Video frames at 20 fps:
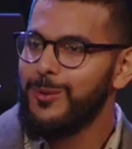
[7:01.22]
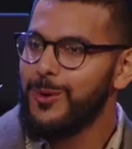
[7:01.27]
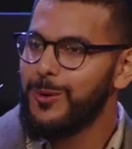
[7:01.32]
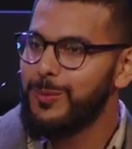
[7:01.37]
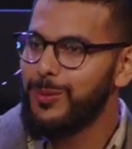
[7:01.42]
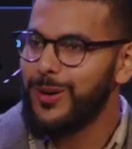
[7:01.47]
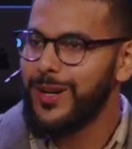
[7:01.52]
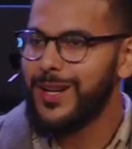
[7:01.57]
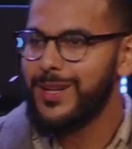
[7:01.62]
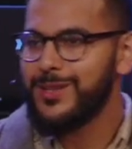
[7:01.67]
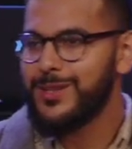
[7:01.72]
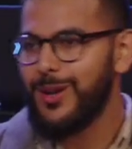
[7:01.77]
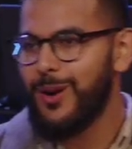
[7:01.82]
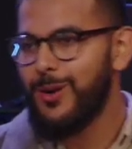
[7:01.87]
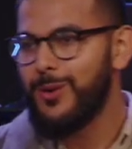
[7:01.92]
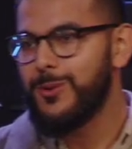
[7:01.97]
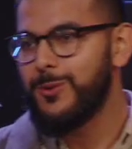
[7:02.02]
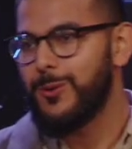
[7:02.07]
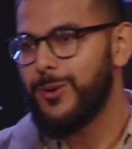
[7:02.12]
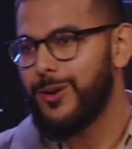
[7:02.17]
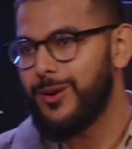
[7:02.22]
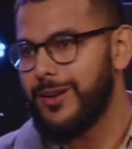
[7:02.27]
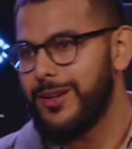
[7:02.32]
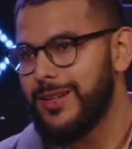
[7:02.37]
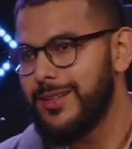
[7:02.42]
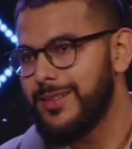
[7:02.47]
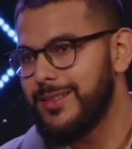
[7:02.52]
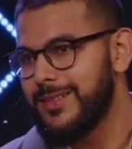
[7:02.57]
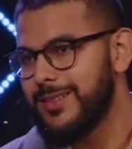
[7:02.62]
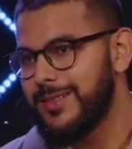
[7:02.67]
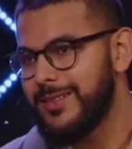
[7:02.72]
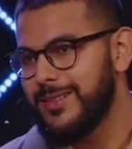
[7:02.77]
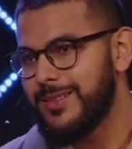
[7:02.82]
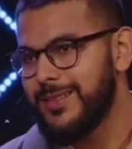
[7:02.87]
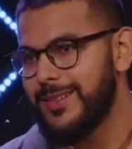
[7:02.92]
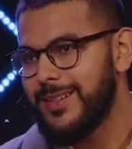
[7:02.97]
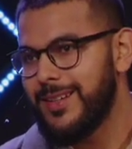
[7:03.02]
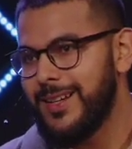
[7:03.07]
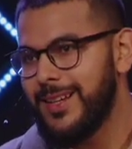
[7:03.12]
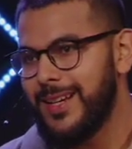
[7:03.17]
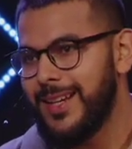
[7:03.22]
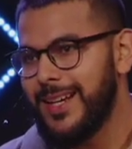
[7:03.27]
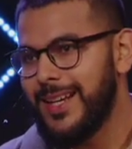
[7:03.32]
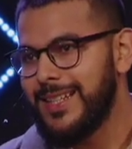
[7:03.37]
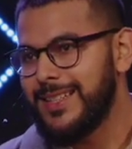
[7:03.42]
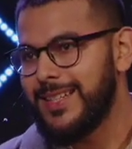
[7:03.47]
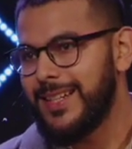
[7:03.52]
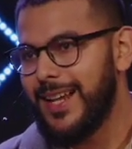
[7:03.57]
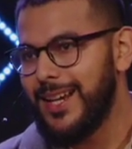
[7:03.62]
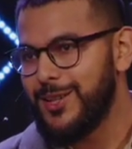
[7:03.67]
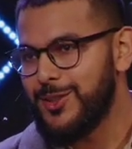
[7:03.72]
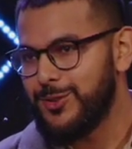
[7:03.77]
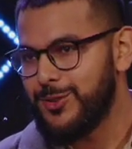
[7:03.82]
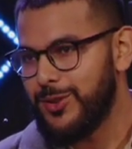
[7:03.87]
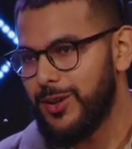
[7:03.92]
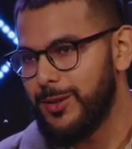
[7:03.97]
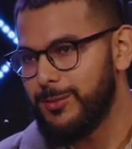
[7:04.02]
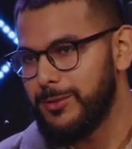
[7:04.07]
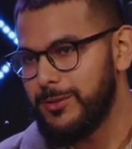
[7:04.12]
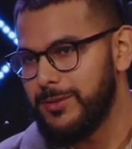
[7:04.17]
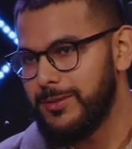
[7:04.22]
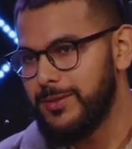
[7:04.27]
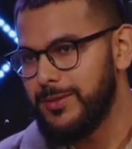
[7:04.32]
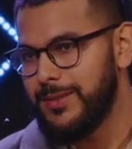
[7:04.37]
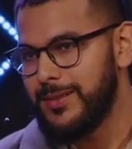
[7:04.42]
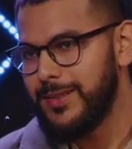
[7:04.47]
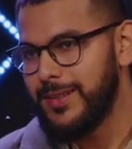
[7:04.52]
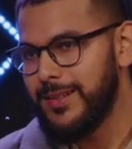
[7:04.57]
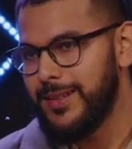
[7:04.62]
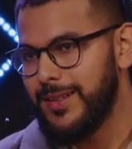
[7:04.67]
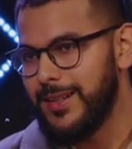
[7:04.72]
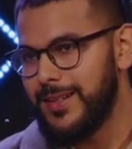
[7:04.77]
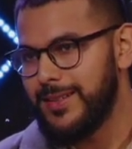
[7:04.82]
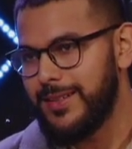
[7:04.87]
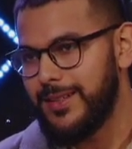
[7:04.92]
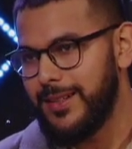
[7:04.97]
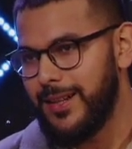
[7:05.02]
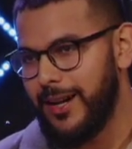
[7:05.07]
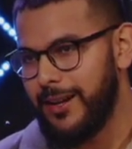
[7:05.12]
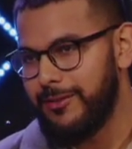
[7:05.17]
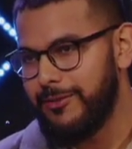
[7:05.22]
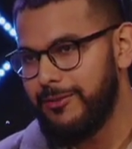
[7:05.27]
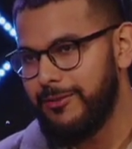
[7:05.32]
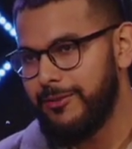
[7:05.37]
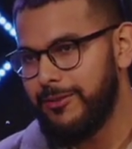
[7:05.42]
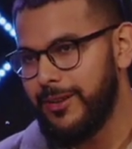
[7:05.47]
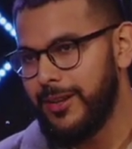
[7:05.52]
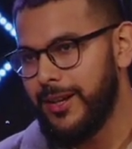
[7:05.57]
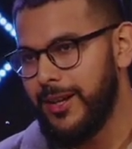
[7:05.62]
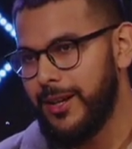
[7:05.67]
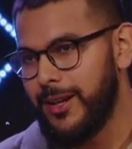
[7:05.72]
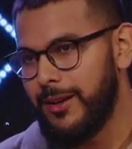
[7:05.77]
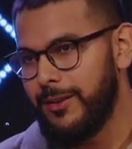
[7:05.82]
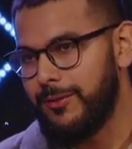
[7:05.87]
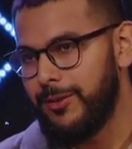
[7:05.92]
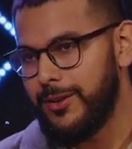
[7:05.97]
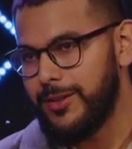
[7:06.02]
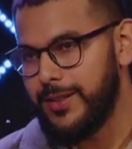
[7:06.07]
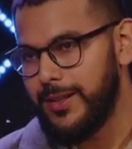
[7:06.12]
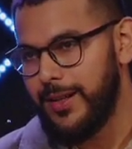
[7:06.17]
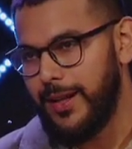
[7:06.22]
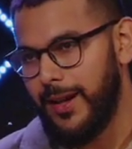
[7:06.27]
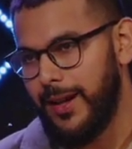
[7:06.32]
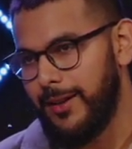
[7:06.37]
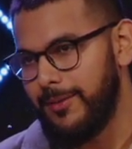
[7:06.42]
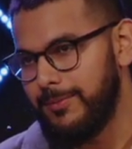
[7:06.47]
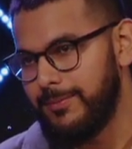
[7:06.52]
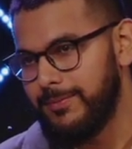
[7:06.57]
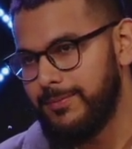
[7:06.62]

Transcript: will bring its own worries. Today's trouble is enough for today."